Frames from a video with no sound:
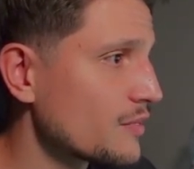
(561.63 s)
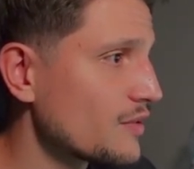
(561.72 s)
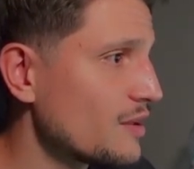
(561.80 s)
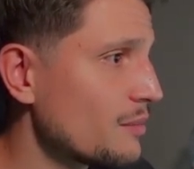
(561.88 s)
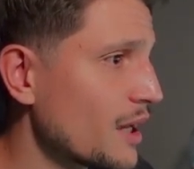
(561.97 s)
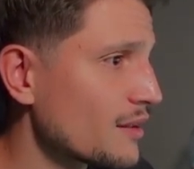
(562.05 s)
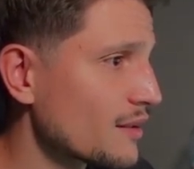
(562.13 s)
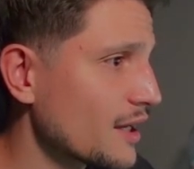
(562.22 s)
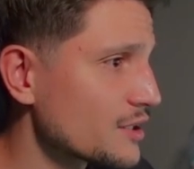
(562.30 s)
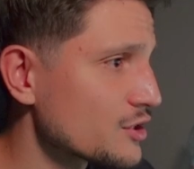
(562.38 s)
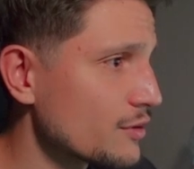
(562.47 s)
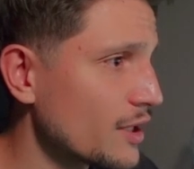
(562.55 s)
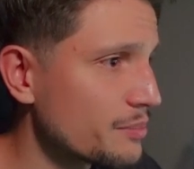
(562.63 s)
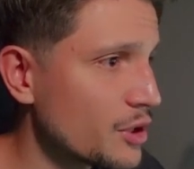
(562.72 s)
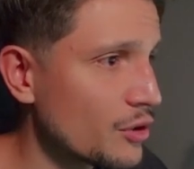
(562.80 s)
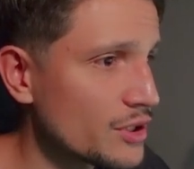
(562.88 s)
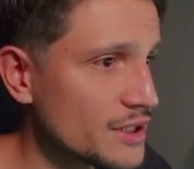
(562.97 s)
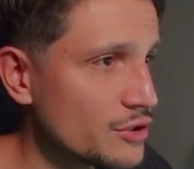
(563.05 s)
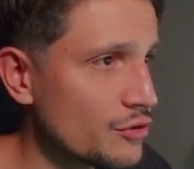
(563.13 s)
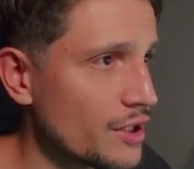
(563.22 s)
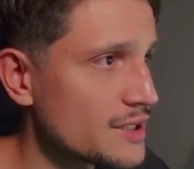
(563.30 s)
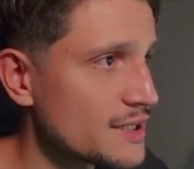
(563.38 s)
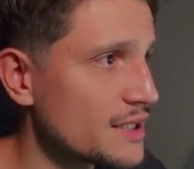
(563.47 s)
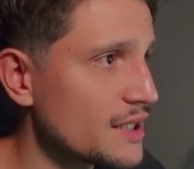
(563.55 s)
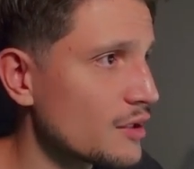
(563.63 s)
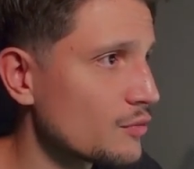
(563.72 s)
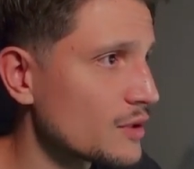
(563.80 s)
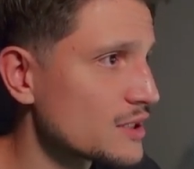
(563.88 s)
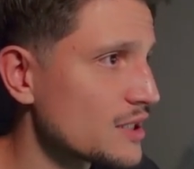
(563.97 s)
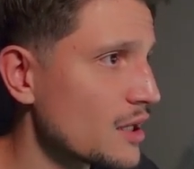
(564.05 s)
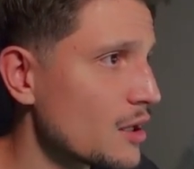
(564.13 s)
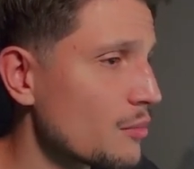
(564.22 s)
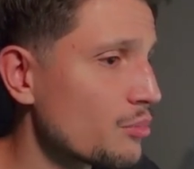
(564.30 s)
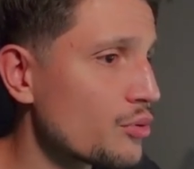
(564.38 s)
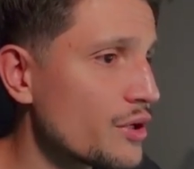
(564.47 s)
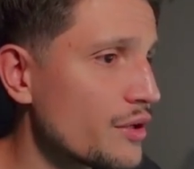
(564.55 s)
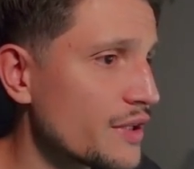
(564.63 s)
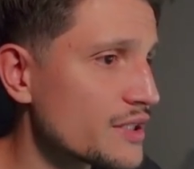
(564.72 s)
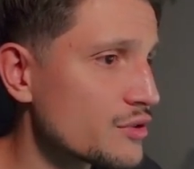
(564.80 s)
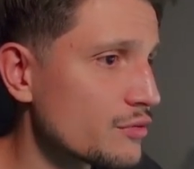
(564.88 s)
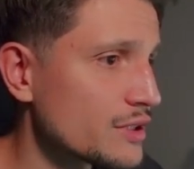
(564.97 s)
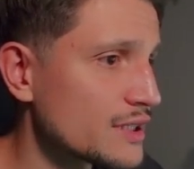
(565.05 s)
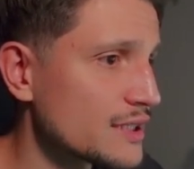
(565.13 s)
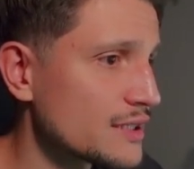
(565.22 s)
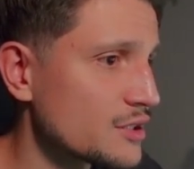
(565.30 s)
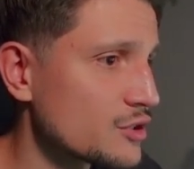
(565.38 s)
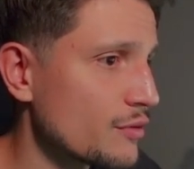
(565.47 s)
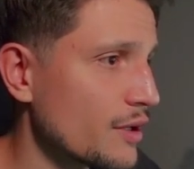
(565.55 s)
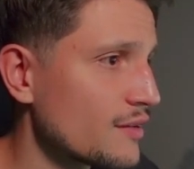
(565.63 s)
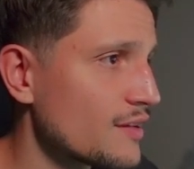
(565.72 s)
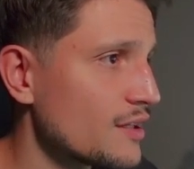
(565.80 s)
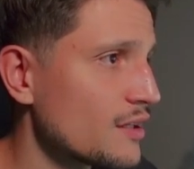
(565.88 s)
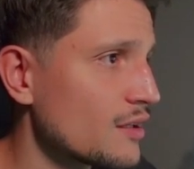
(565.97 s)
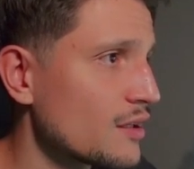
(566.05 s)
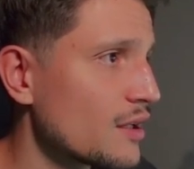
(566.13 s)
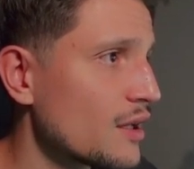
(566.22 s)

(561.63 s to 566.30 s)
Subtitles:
demand, guys, right? Because as you can see, it was previous resistance right here